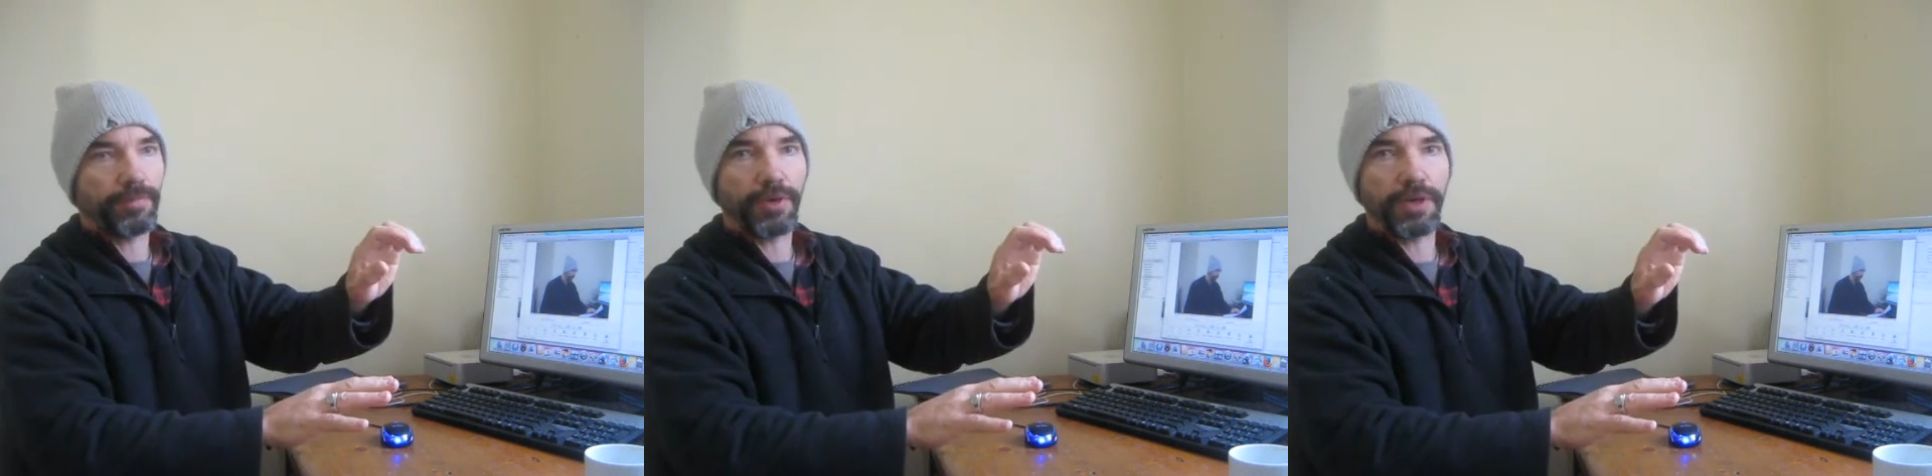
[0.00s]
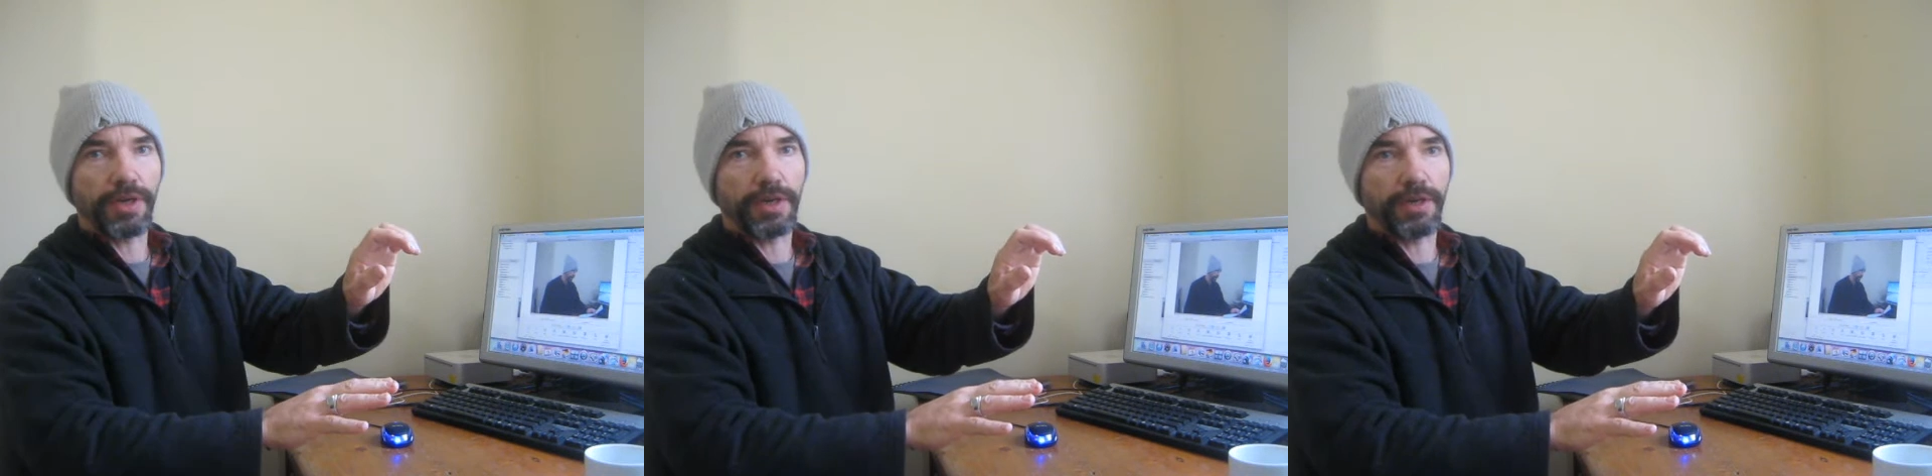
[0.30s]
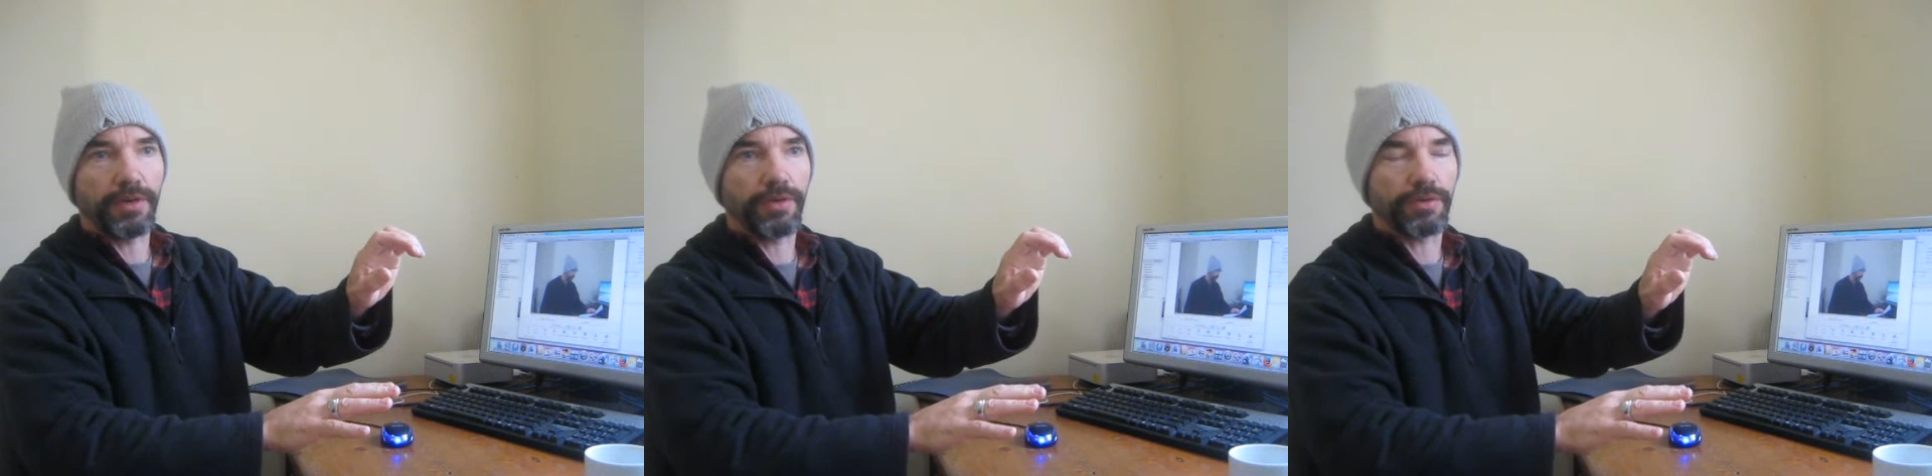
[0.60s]
put it
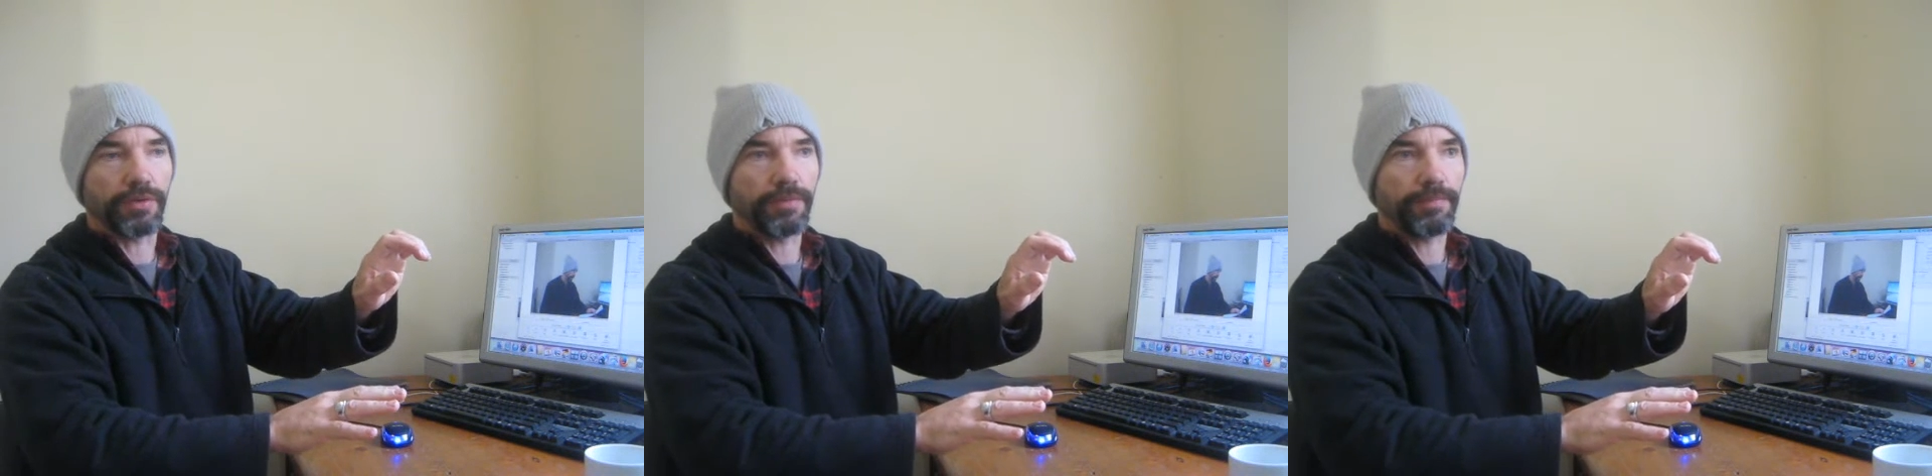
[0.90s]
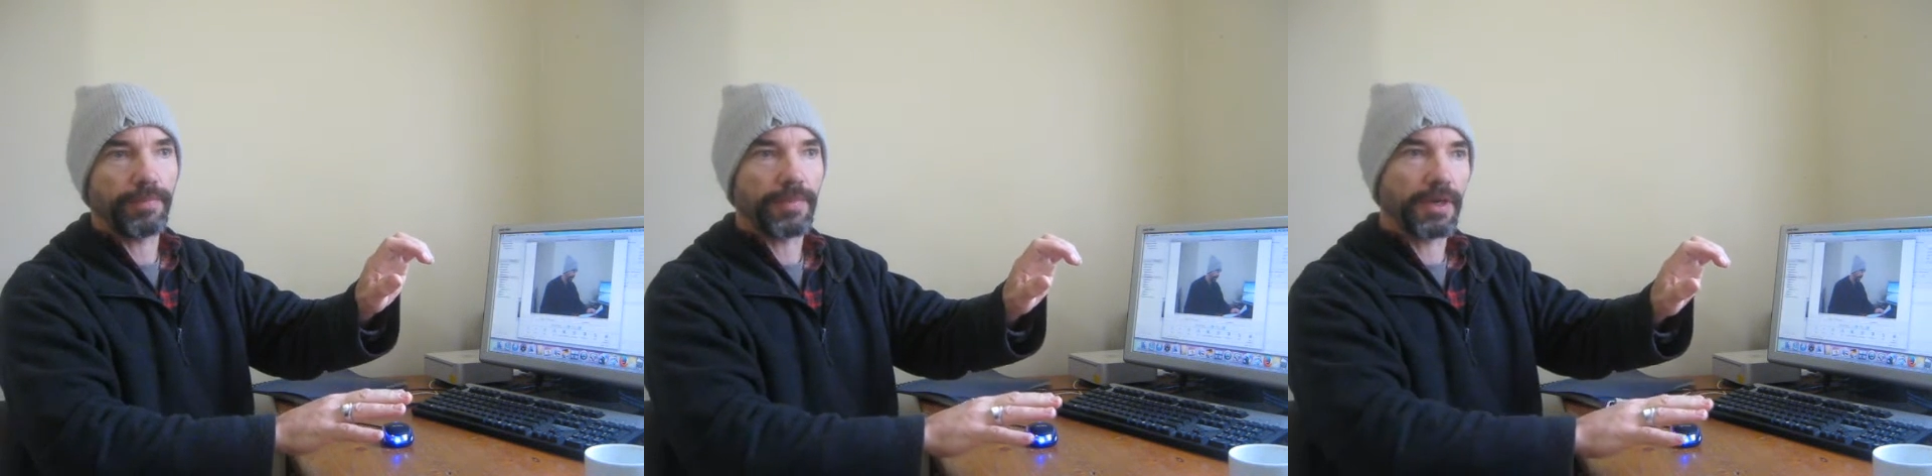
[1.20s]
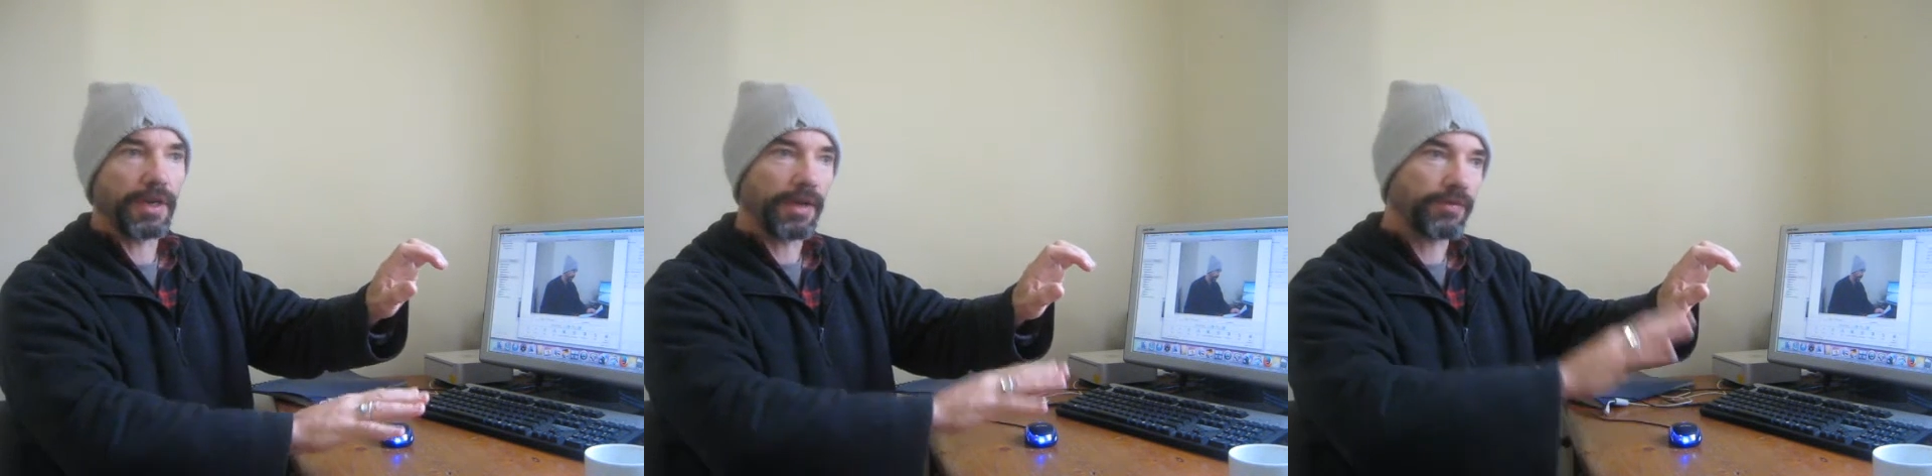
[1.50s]
into neutral,
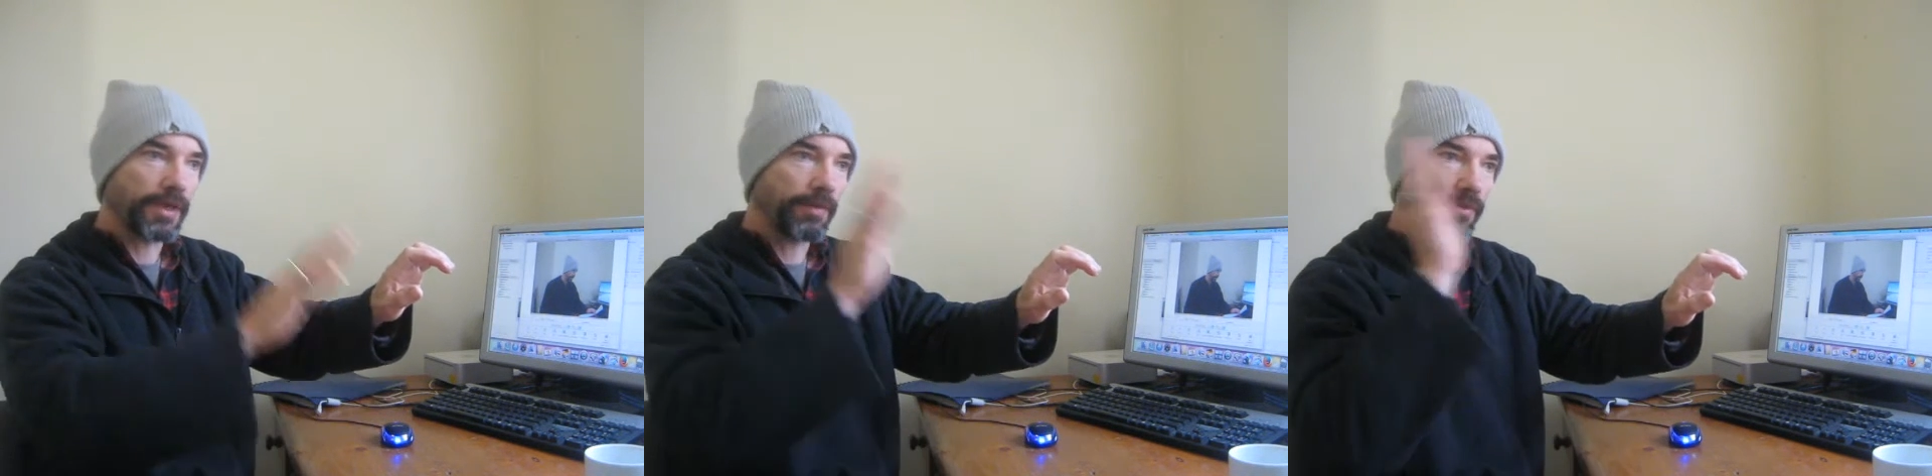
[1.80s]
then you have to come